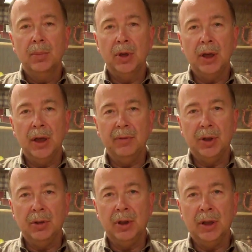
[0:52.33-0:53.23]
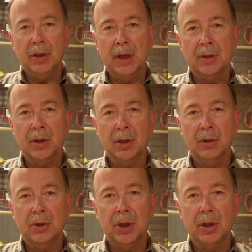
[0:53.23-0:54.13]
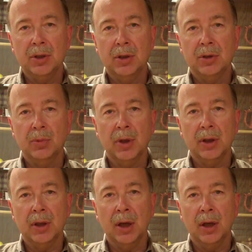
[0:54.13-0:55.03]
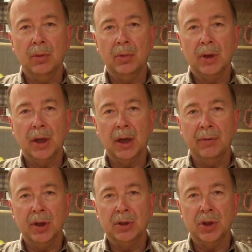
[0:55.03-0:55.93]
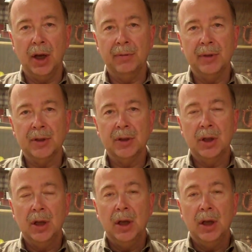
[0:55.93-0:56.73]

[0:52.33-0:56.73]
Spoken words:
pretty heavy-duty, intense negotiations with the governor's office.